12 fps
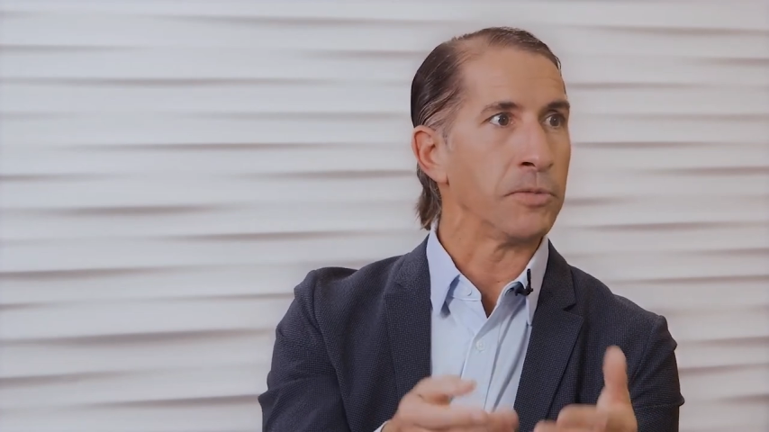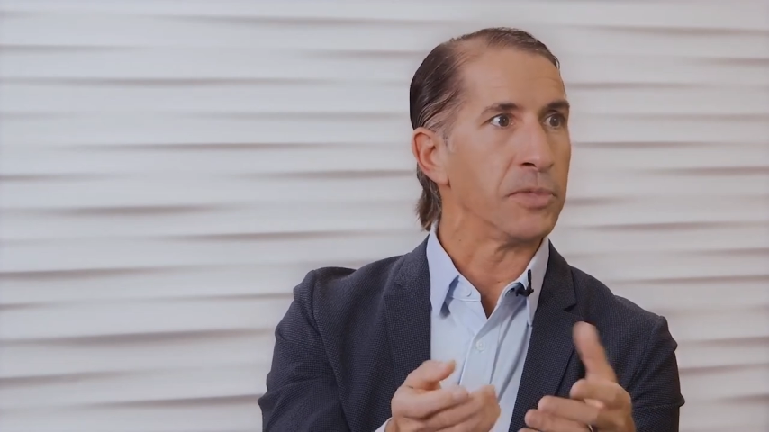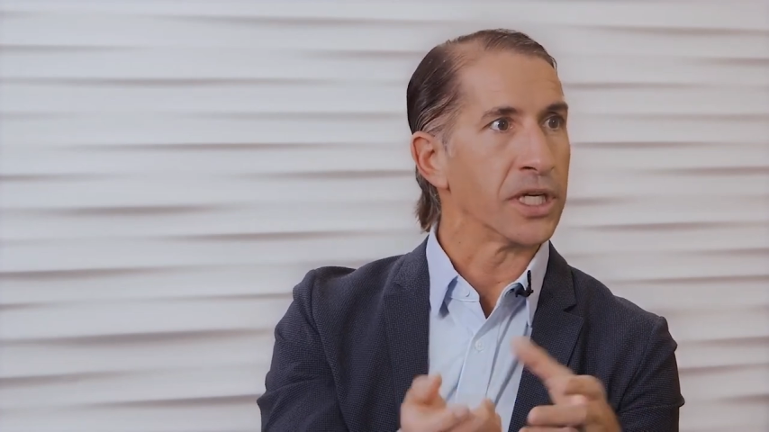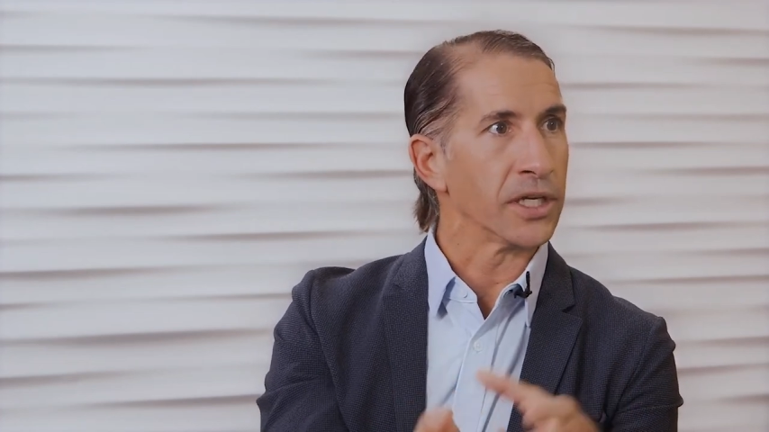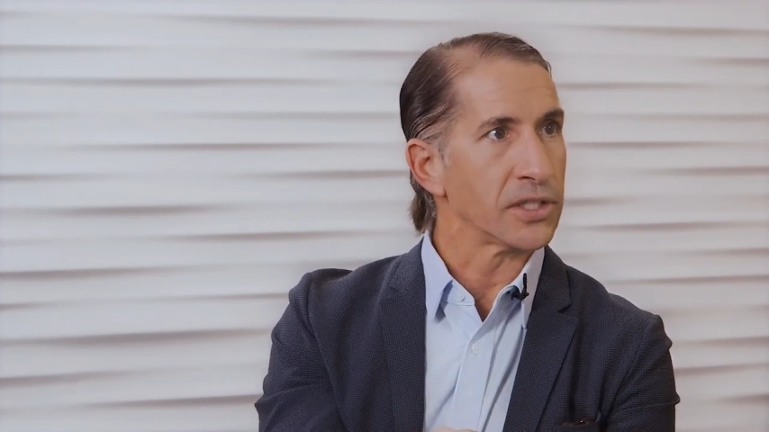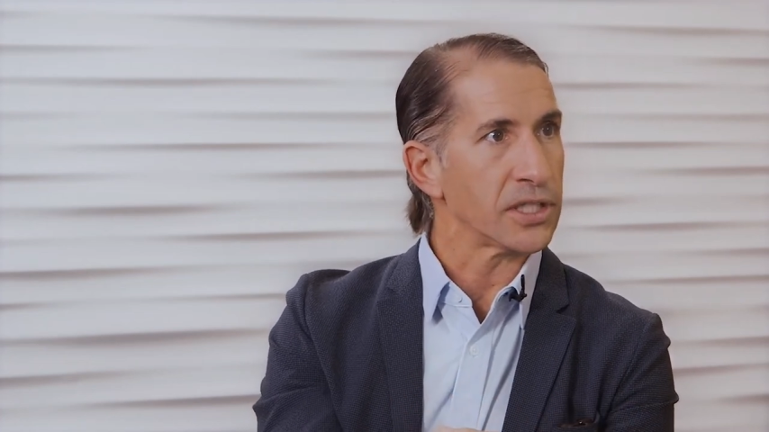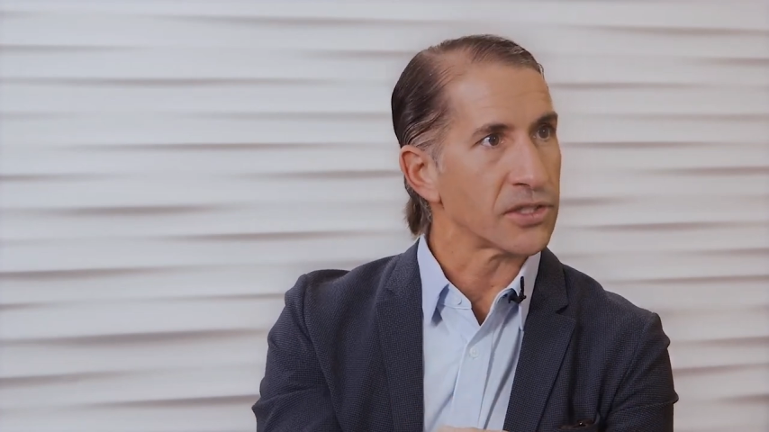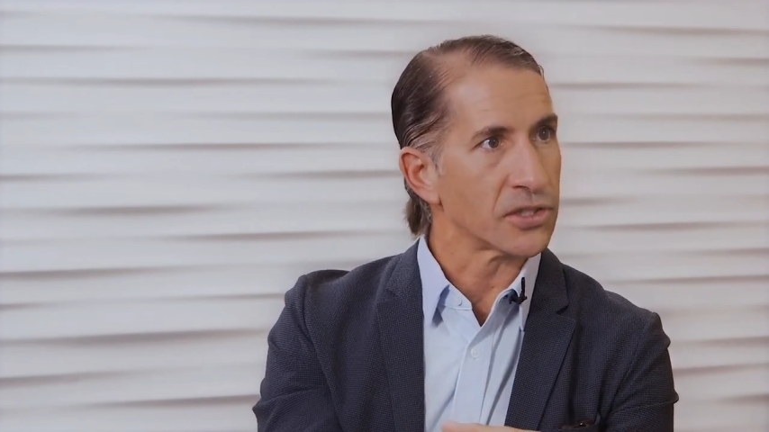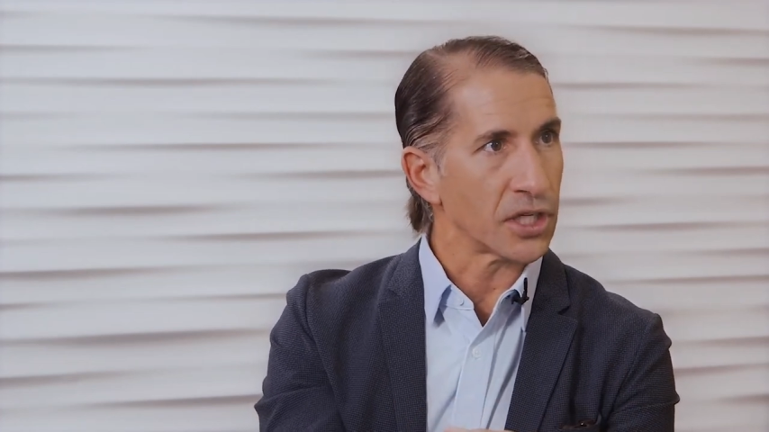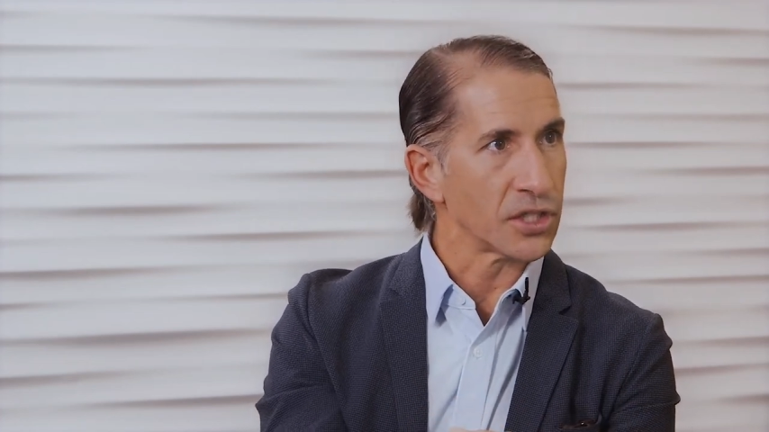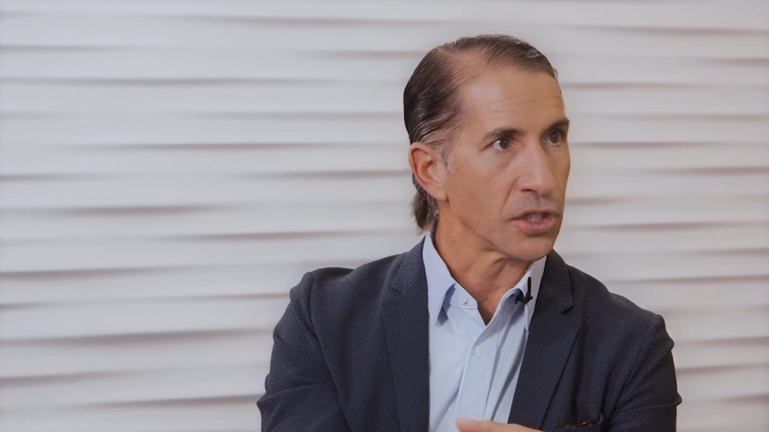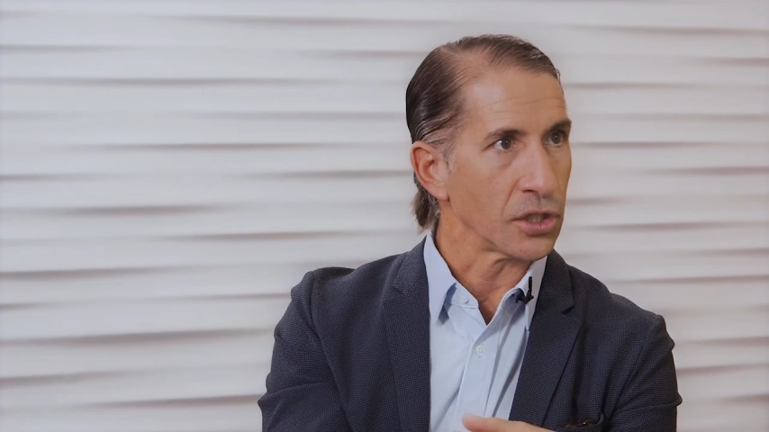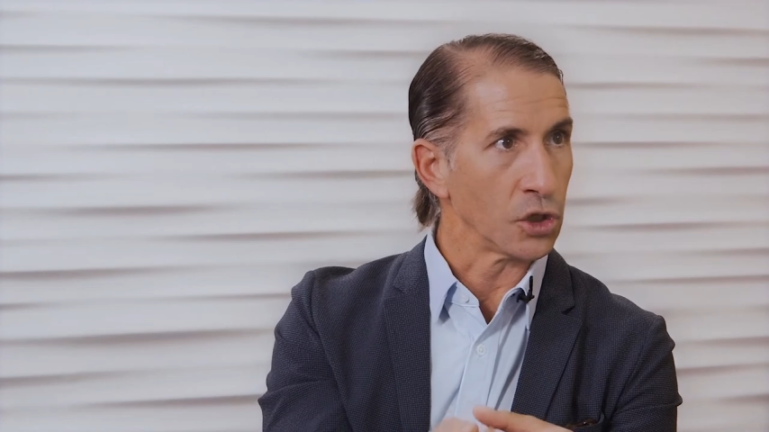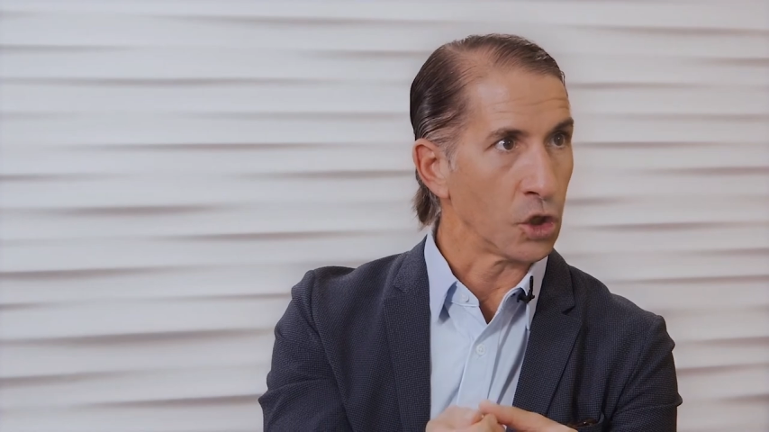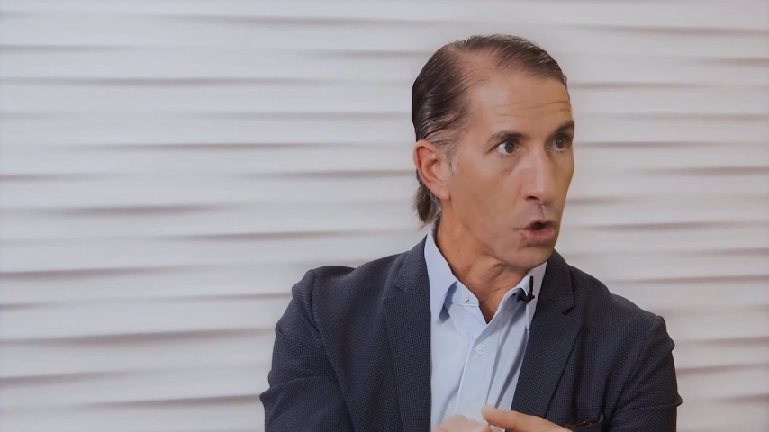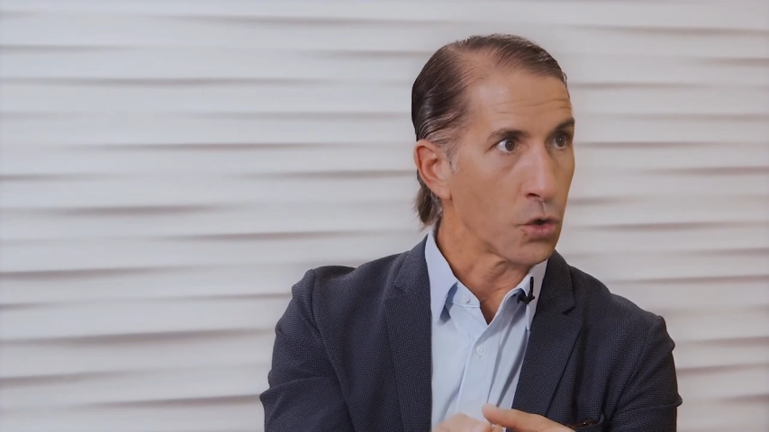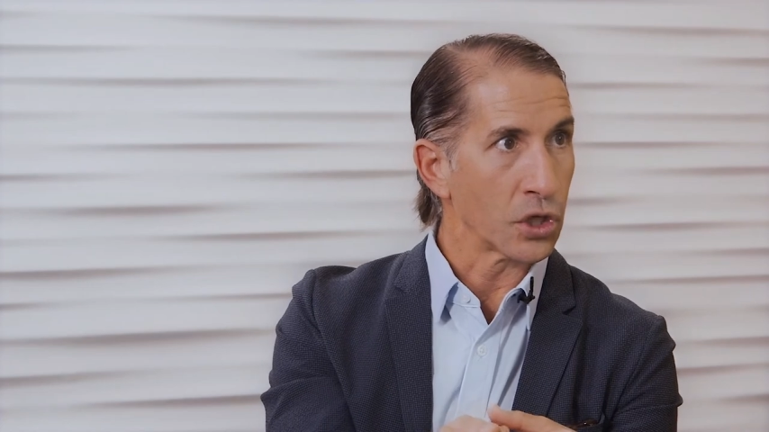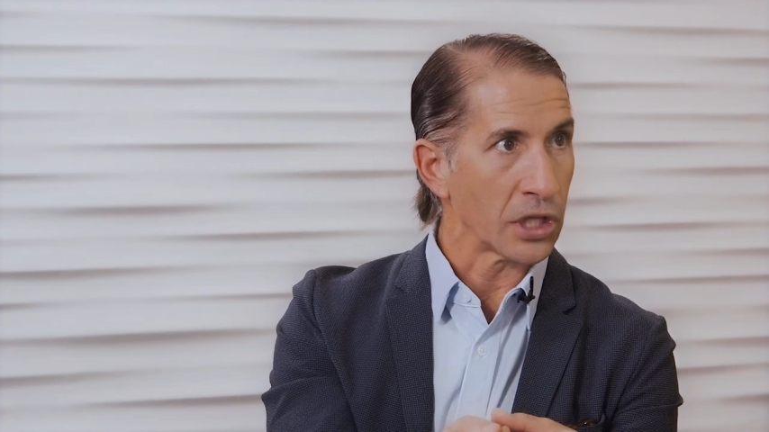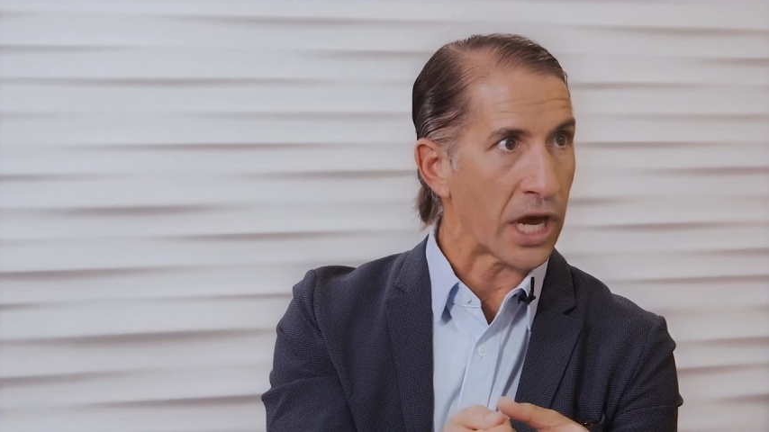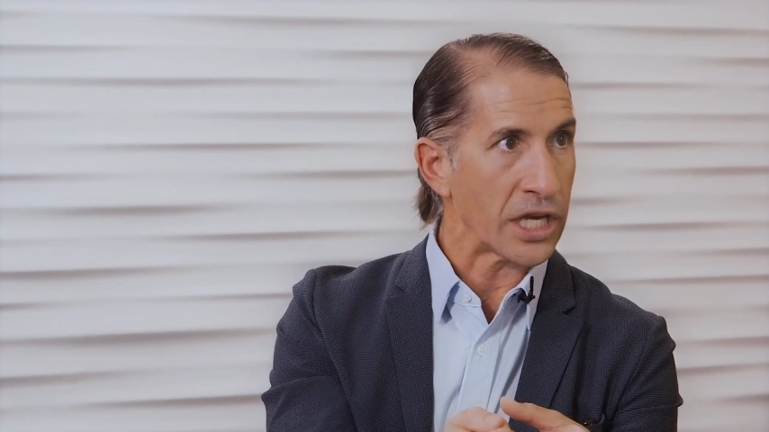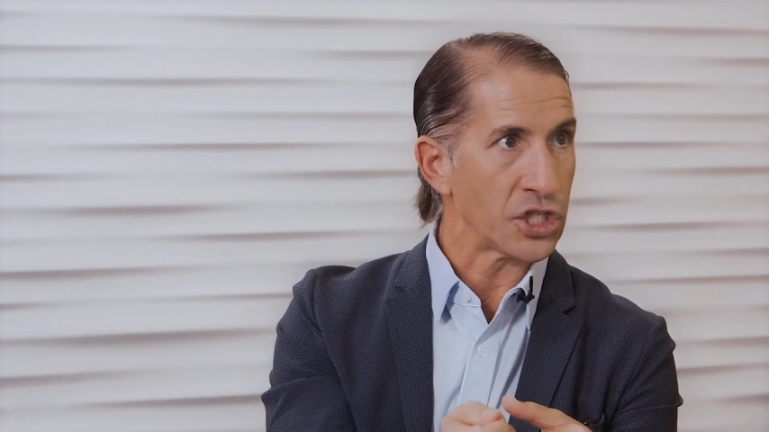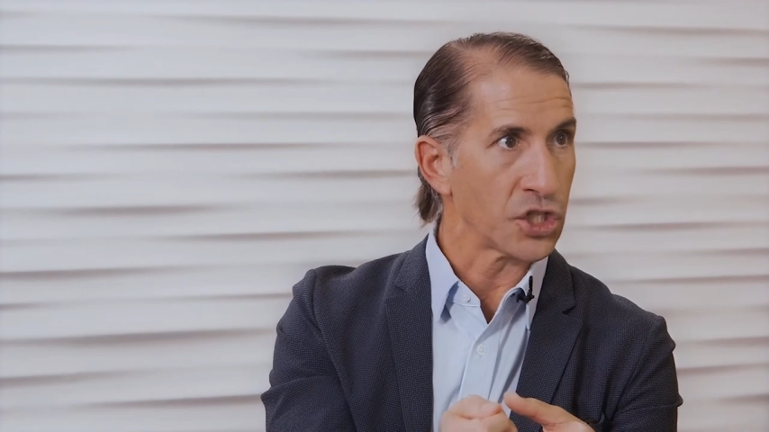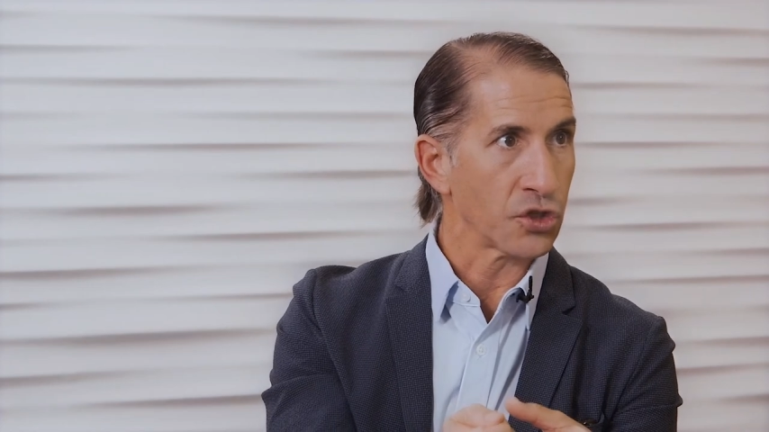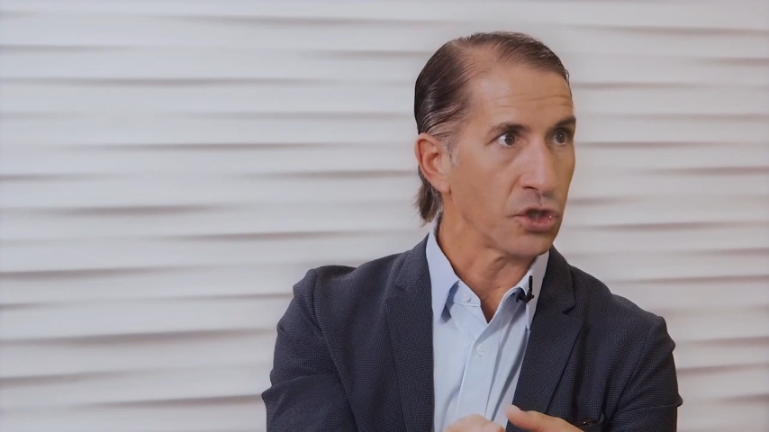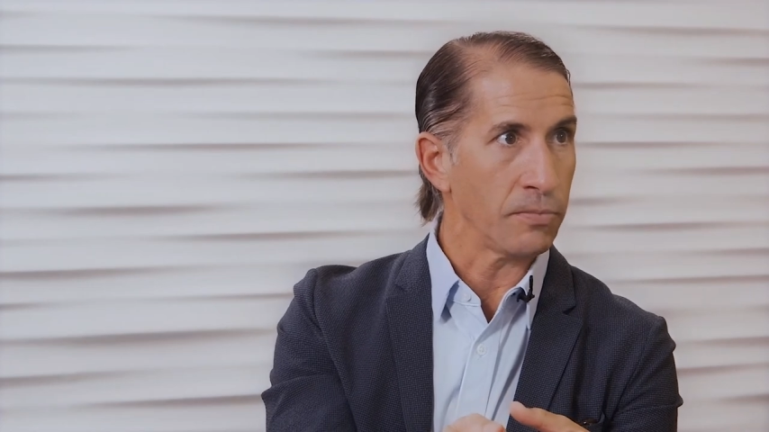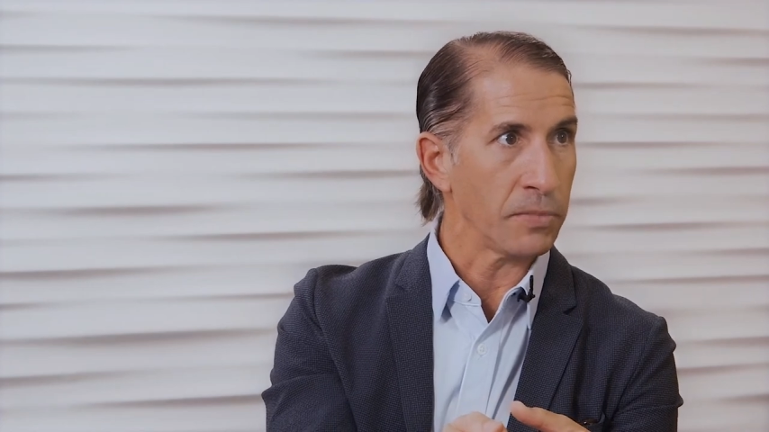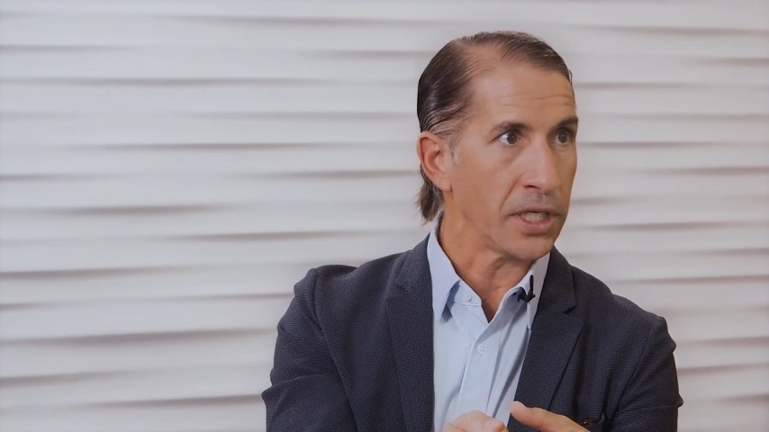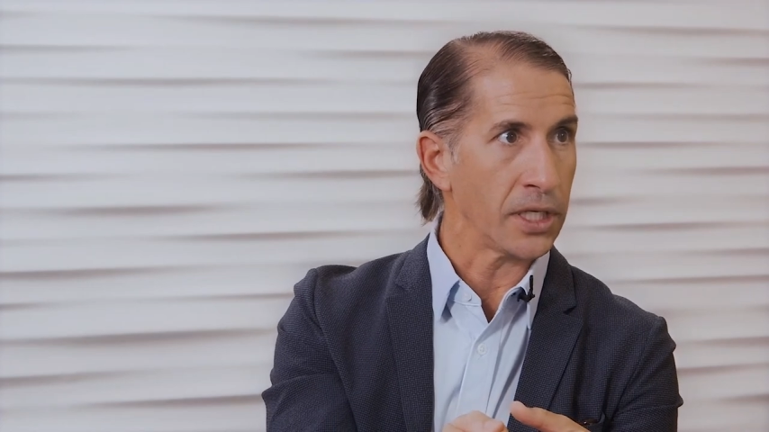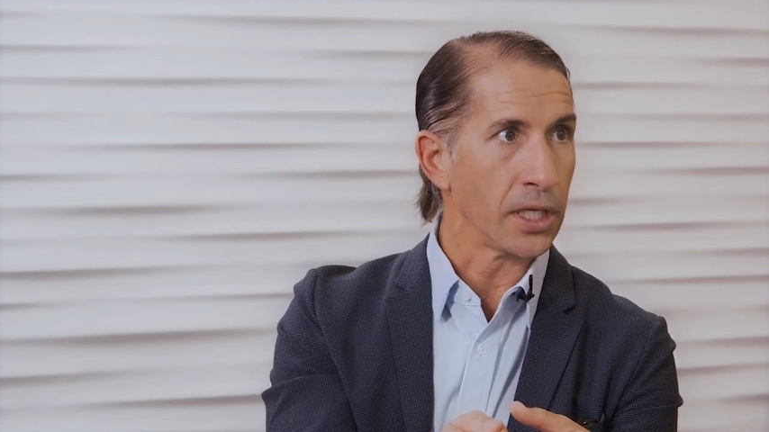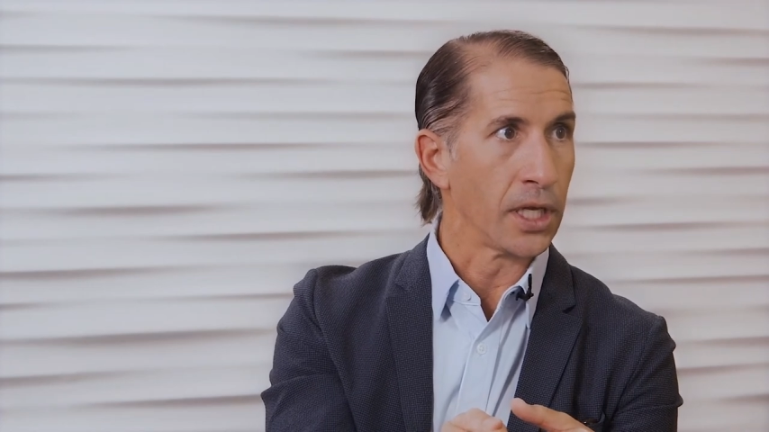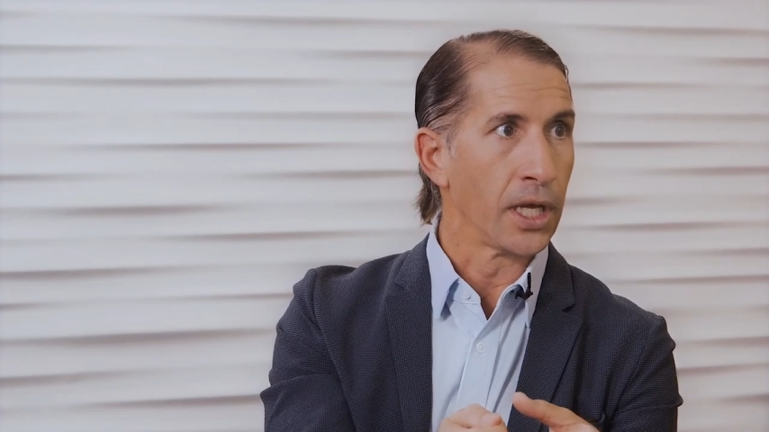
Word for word: because it's such a localized treatment,